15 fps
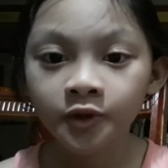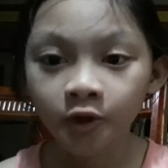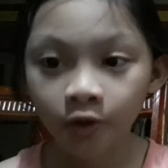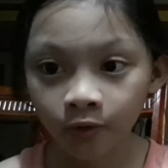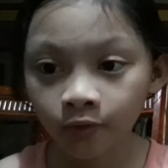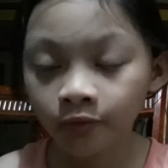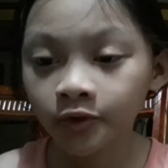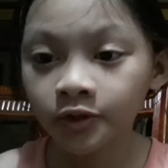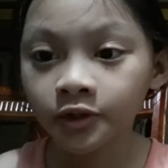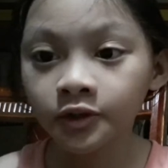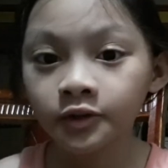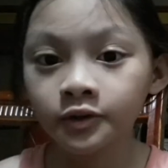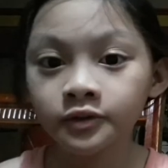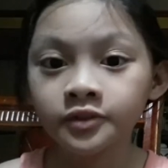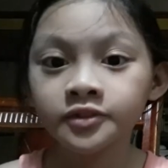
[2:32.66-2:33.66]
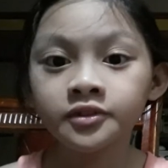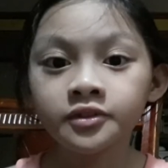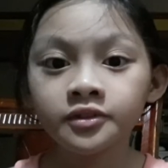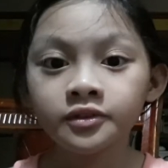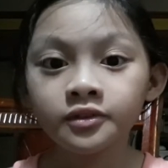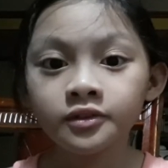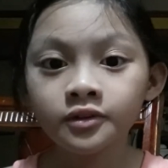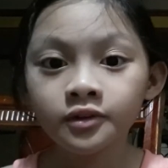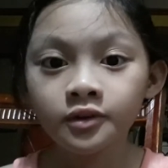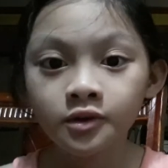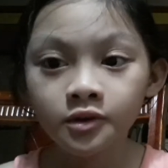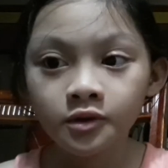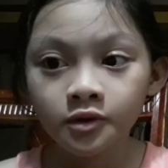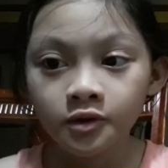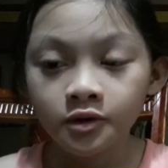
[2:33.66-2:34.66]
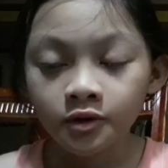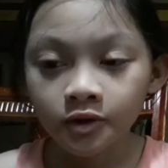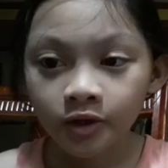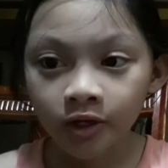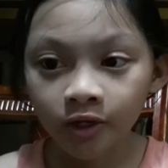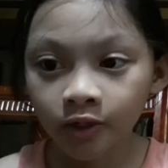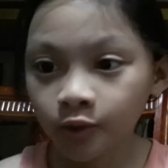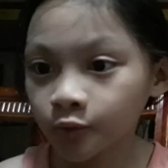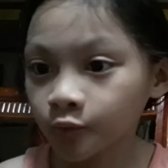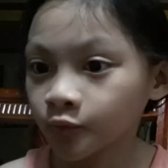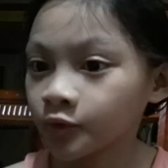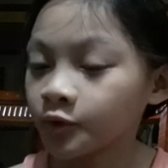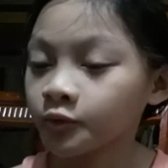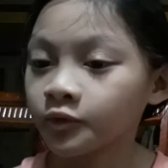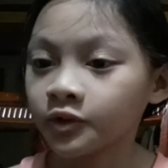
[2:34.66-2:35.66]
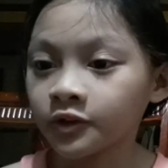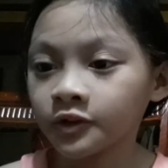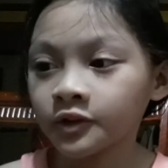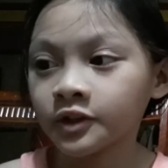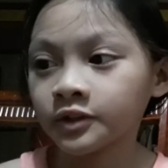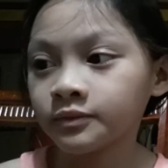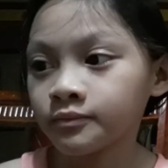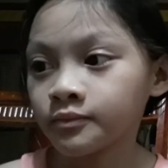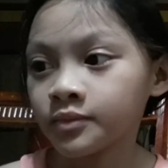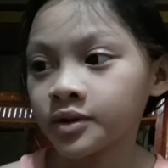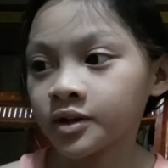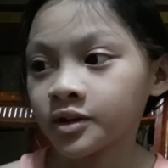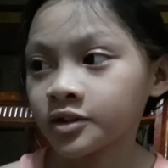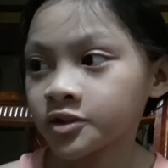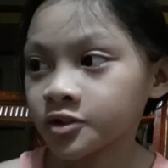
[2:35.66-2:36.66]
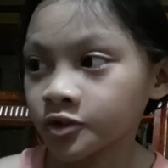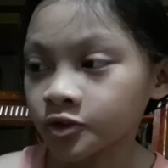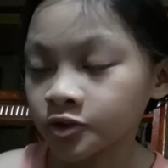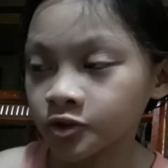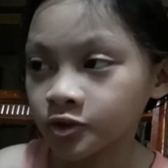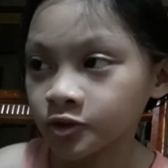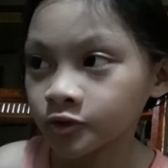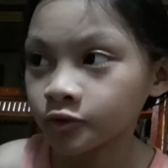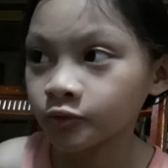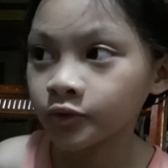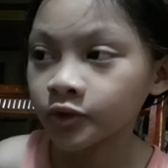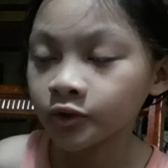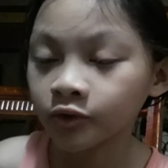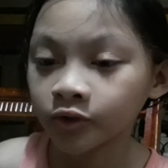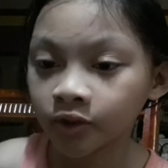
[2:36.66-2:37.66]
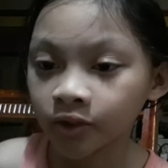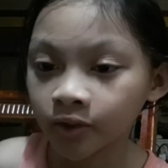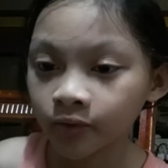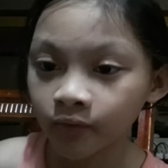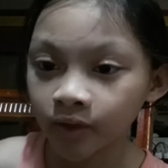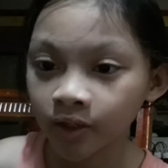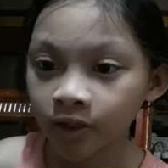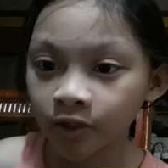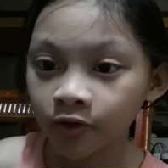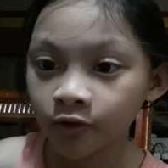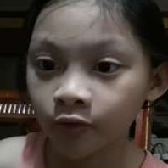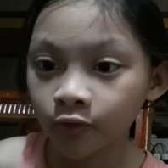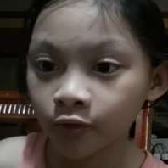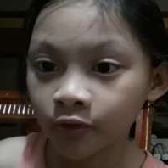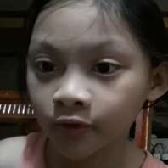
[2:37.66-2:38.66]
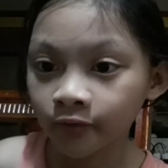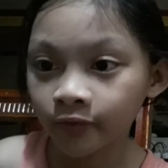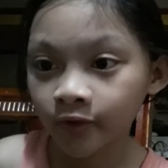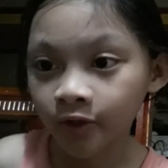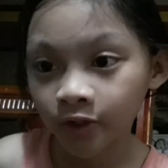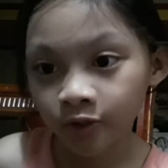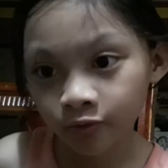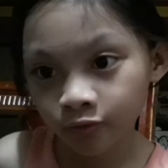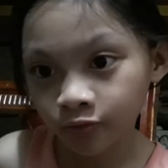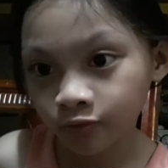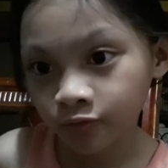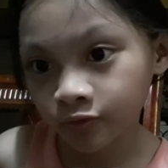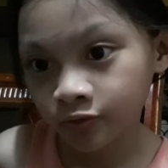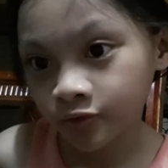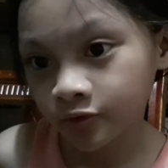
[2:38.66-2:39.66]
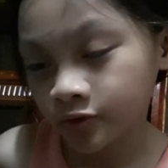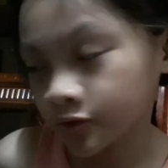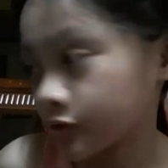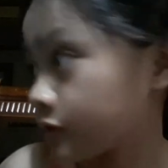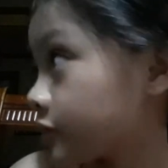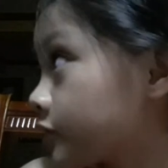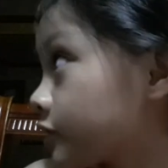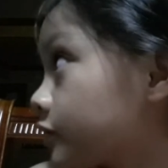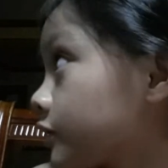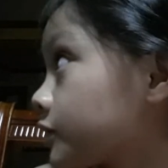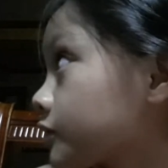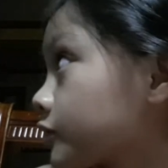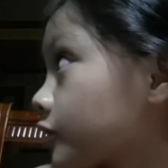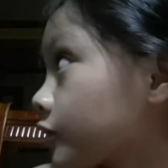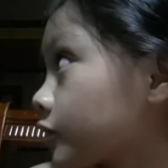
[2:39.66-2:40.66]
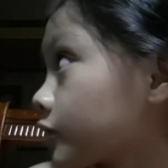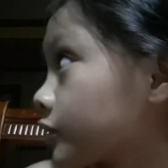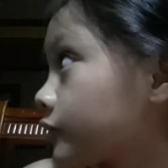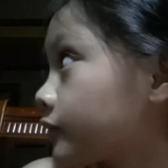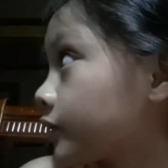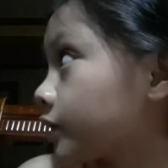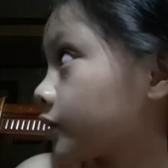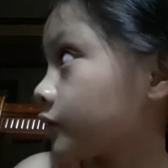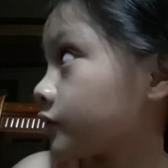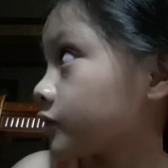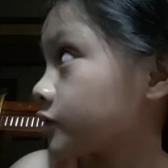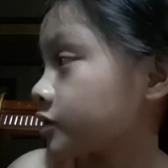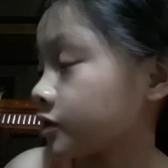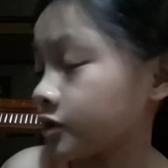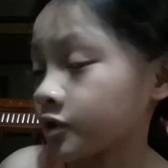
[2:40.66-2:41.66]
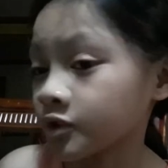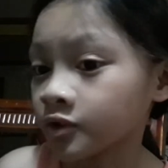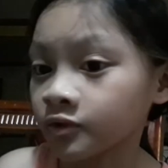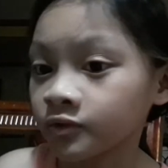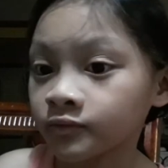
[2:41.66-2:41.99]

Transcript: her videos and we will get better so we don't have any coronavirus yeah coronavirus here